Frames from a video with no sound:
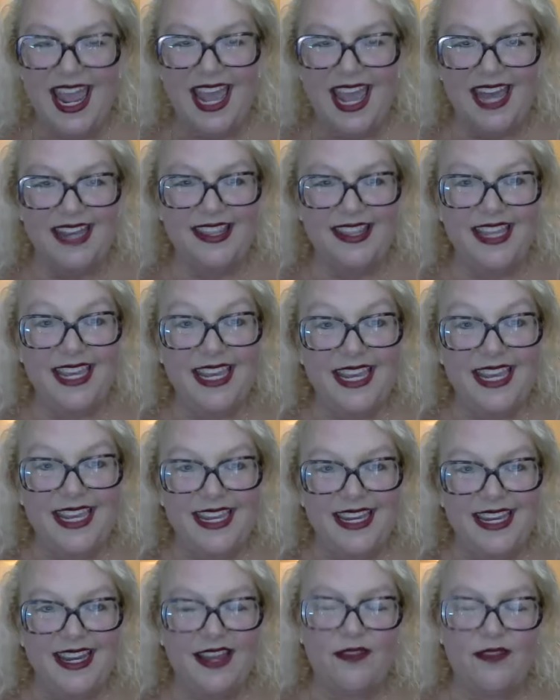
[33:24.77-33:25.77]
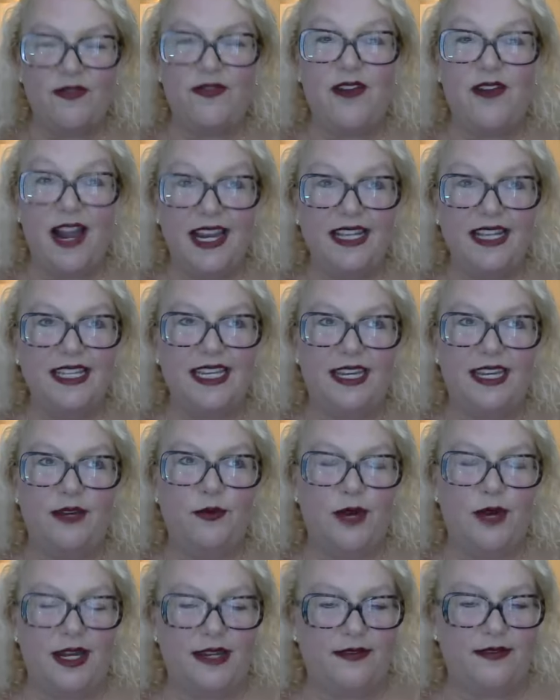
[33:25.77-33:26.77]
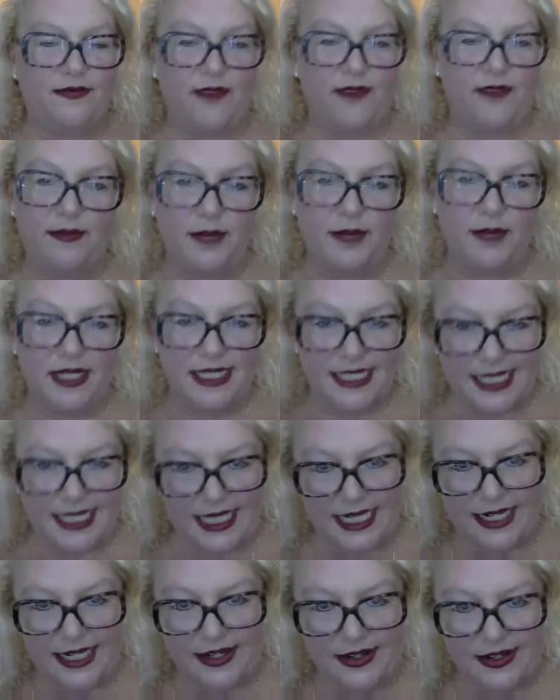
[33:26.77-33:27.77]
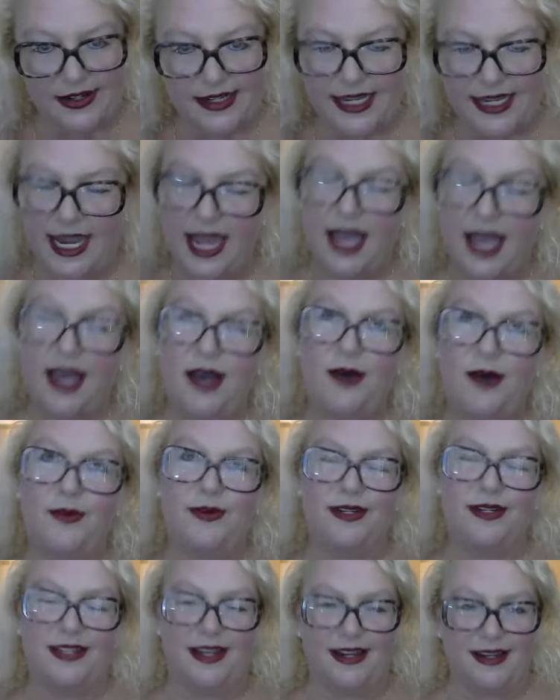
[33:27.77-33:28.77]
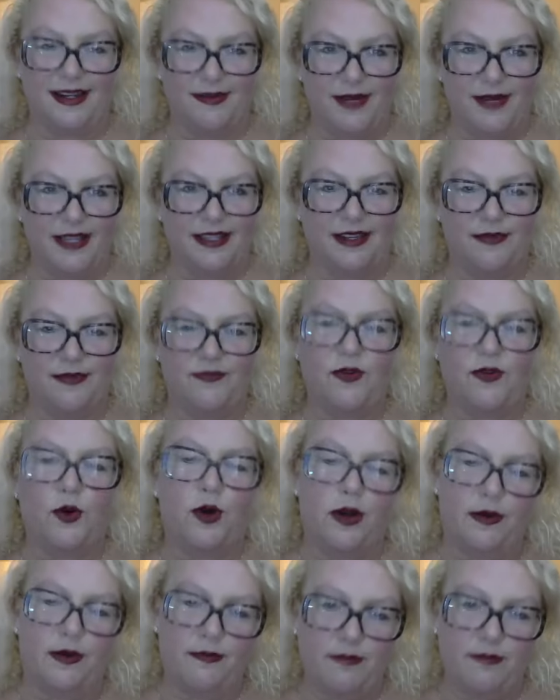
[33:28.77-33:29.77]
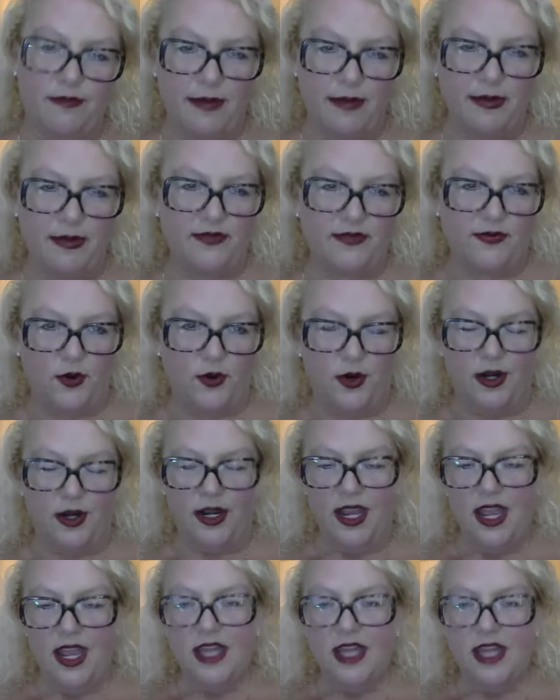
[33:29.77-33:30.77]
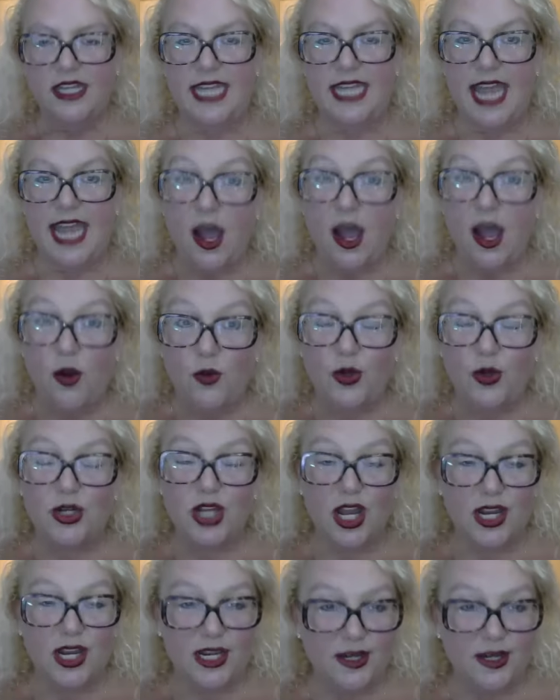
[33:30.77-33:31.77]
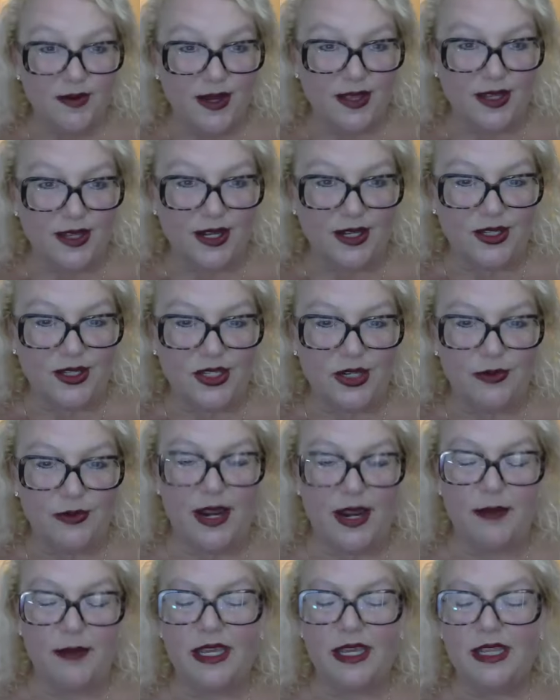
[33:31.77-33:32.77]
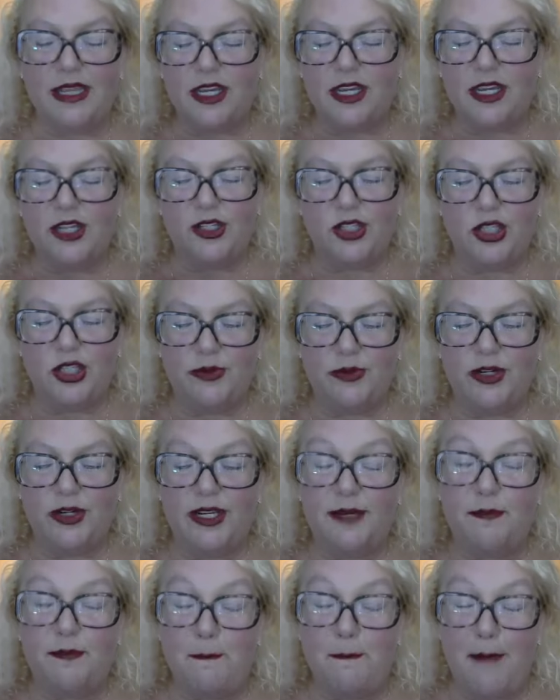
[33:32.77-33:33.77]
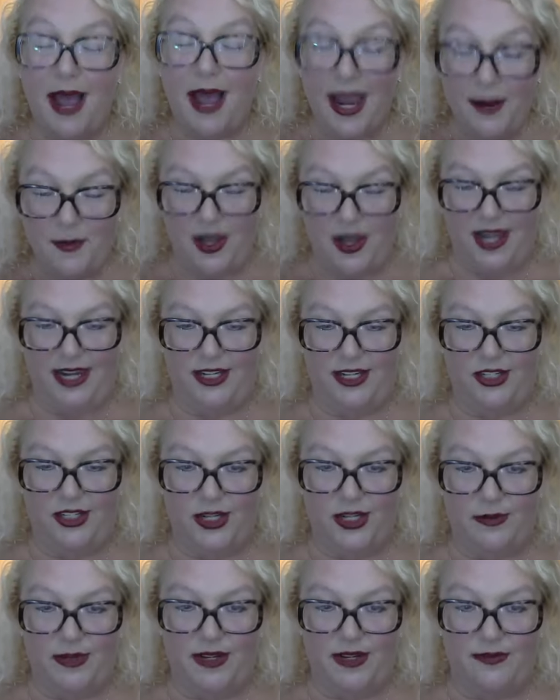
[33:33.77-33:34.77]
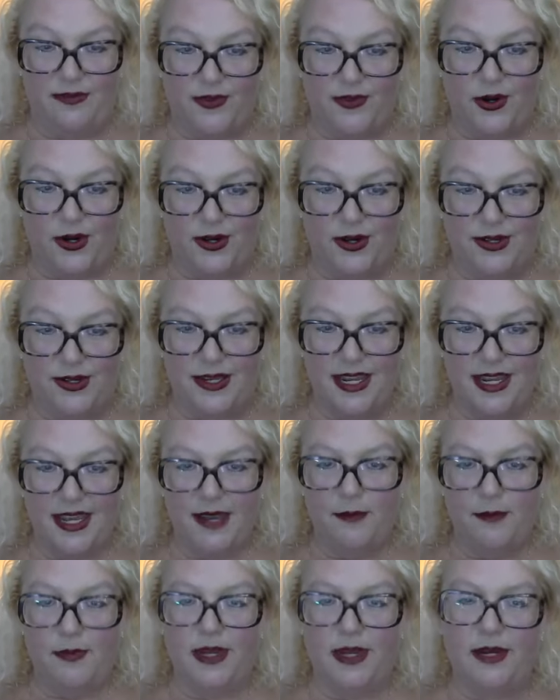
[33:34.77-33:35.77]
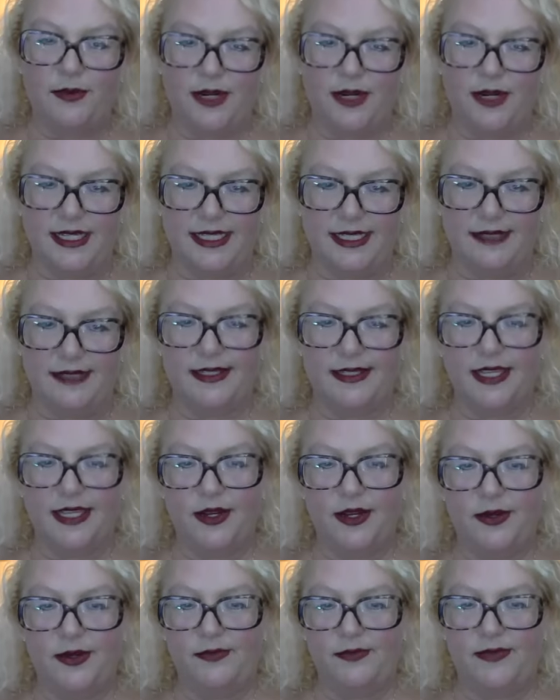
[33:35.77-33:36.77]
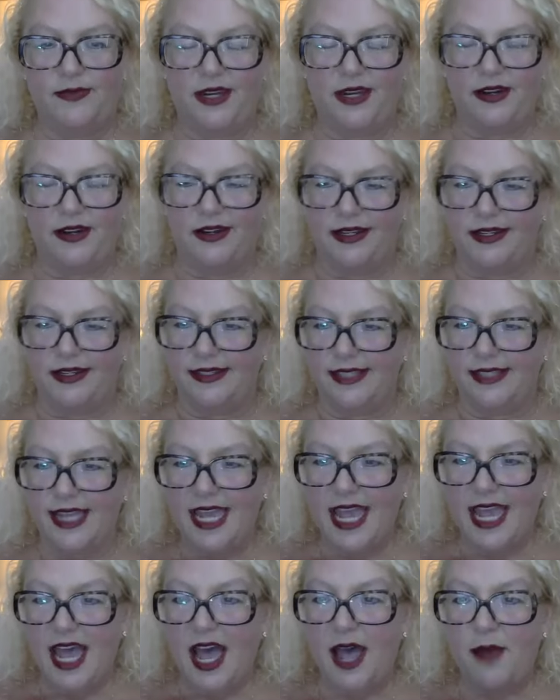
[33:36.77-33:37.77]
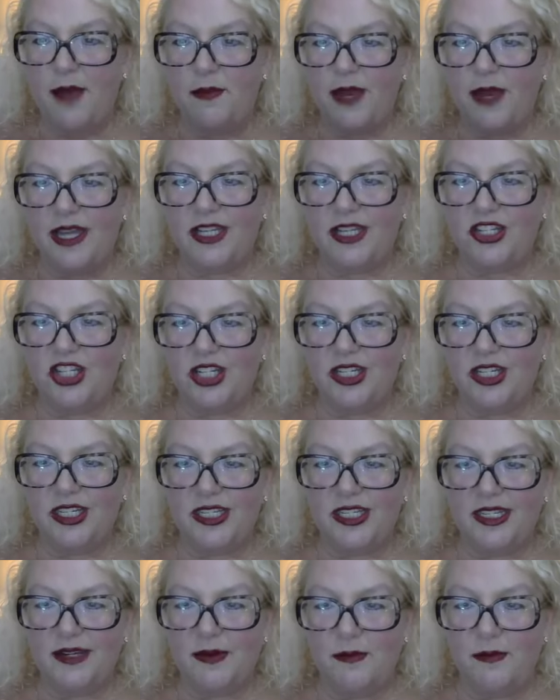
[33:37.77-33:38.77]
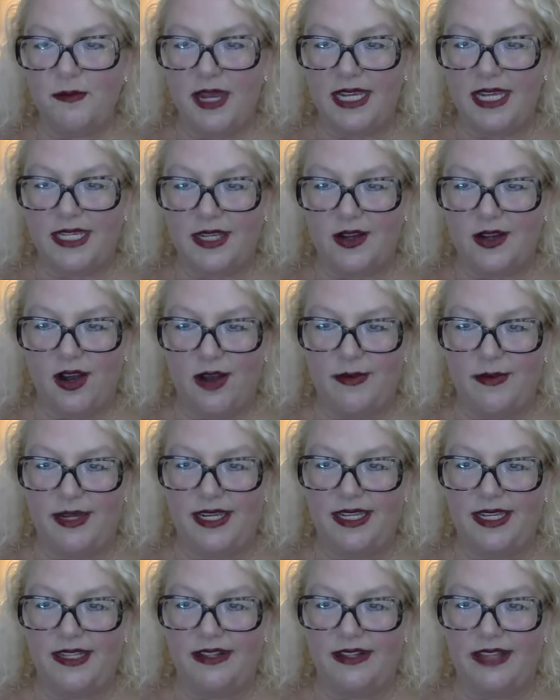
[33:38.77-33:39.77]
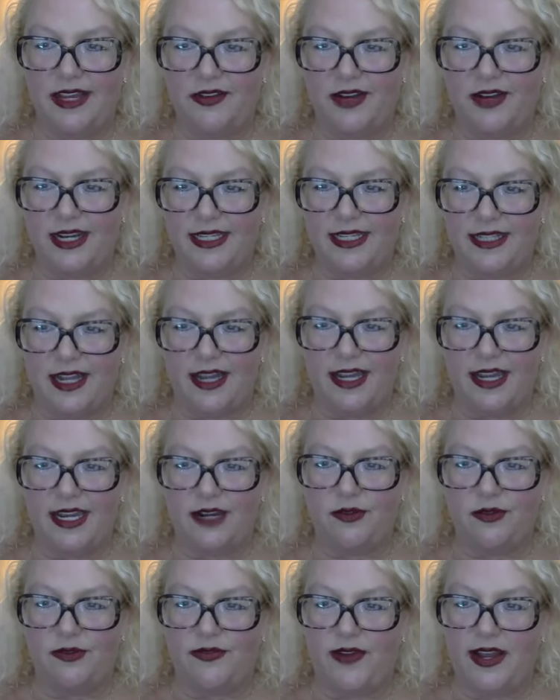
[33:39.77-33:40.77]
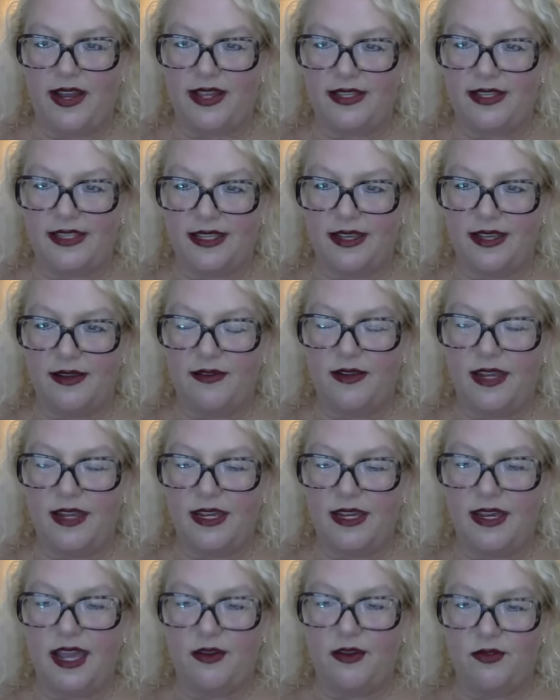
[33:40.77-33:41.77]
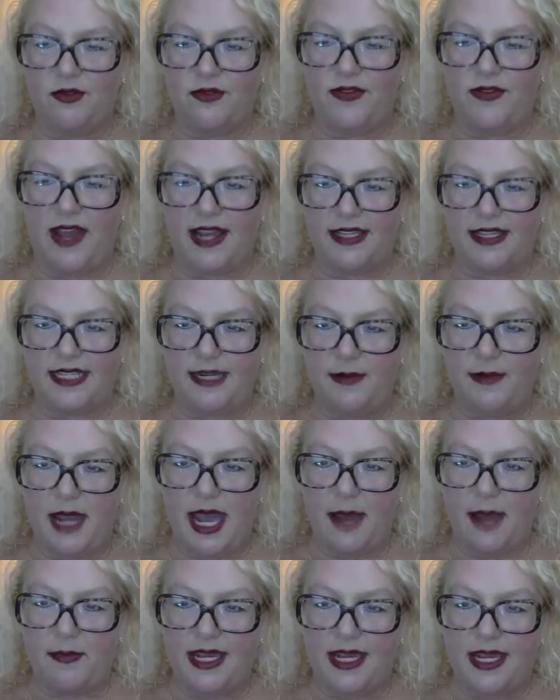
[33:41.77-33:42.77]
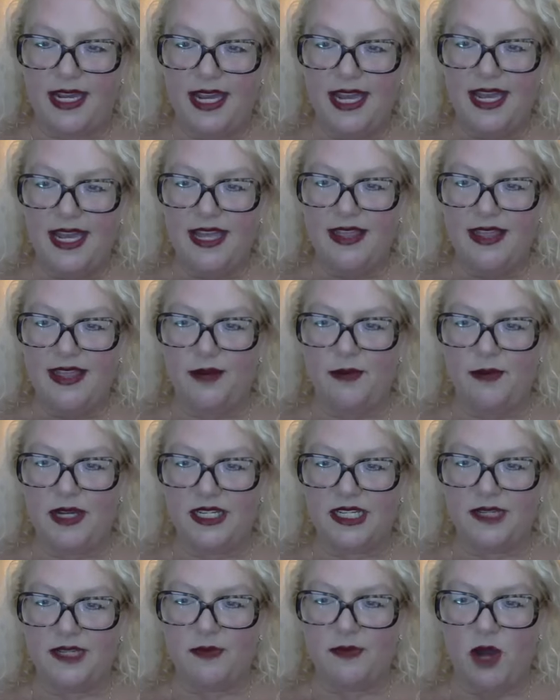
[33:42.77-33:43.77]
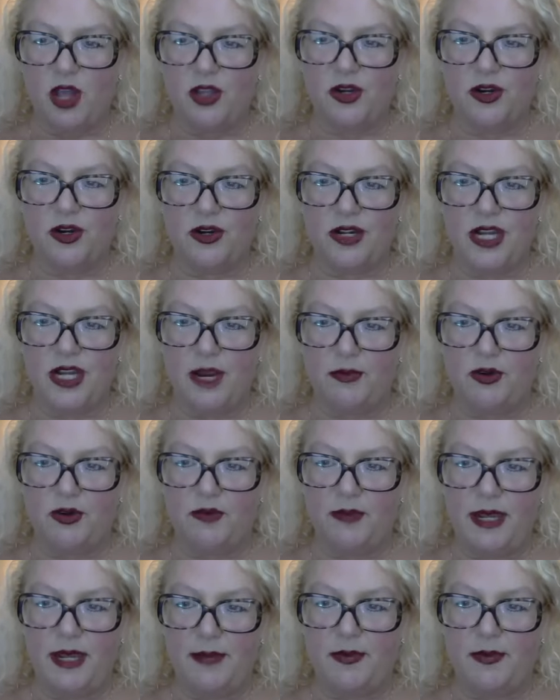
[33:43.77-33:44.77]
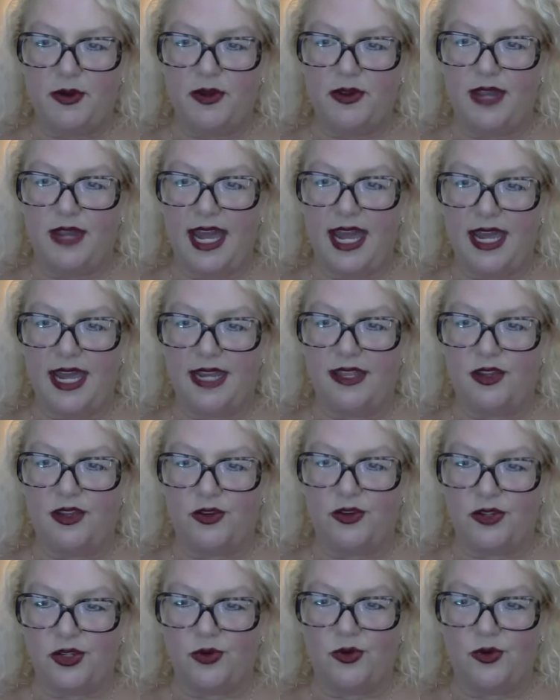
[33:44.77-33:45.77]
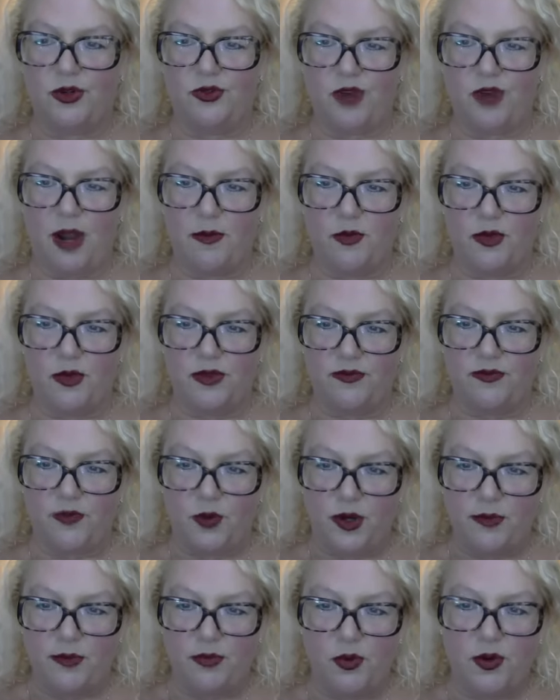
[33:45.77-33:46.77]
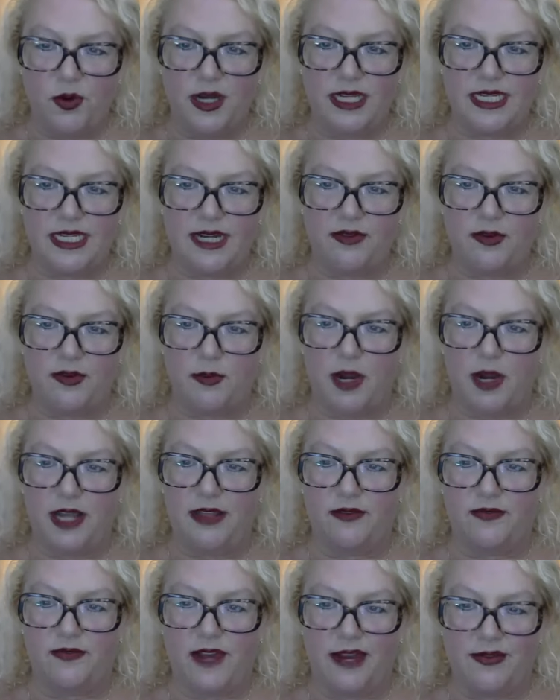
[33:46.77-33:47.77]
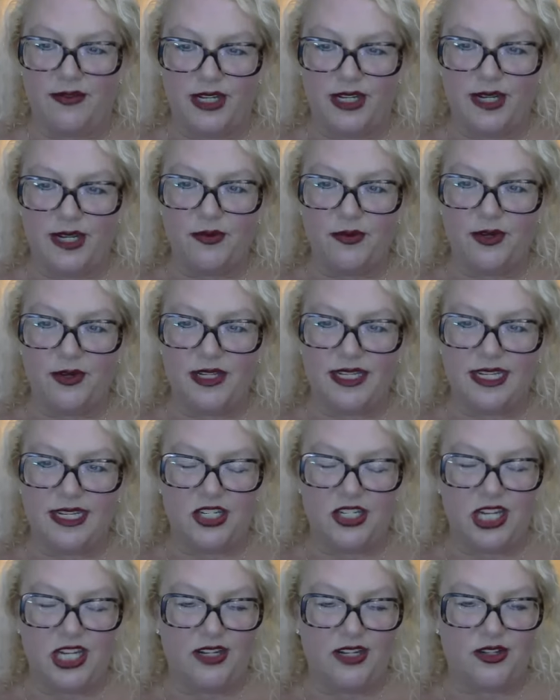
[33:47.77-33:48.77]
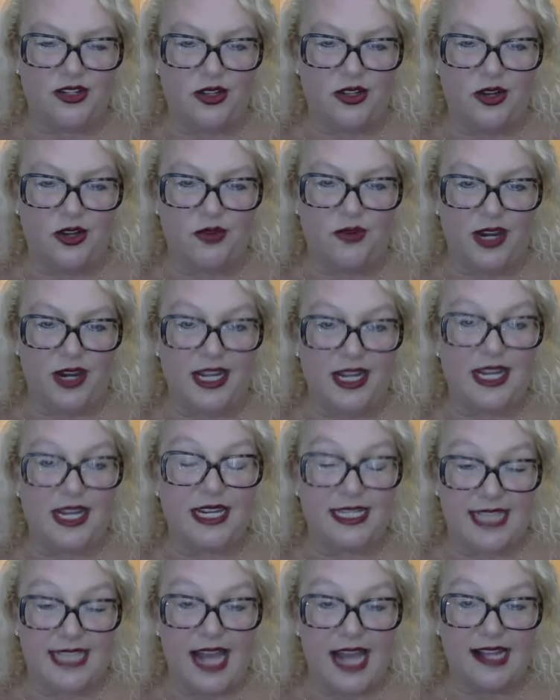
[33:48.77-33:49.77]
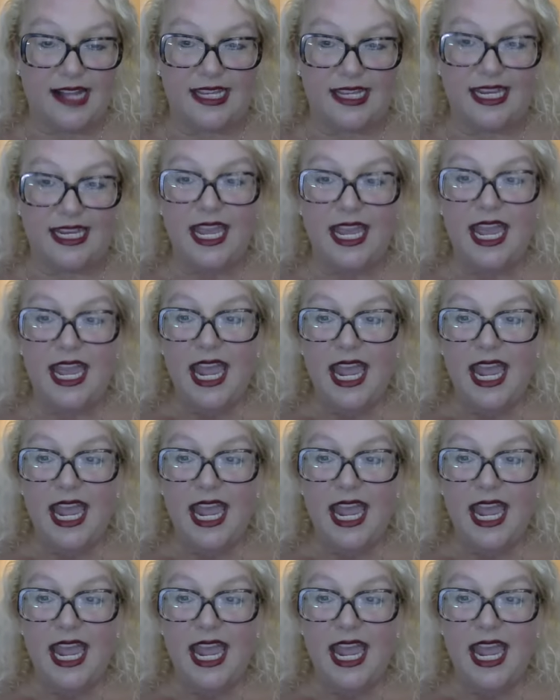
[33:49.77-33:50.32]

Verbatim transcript: And then finally, what, five months later, now we're talking about the four, maybe it's four now we're talking about the consumer. I'm like, the consumer in my mind should have been first, but it wasn't. So there it is. Um, Jill makes the comment in the letter I saw Equifax, Equifax seemed happy that a much smaller number of people had their score drop more than 40 points. Never mind that five or 10 points can change the loan rate. Exactly.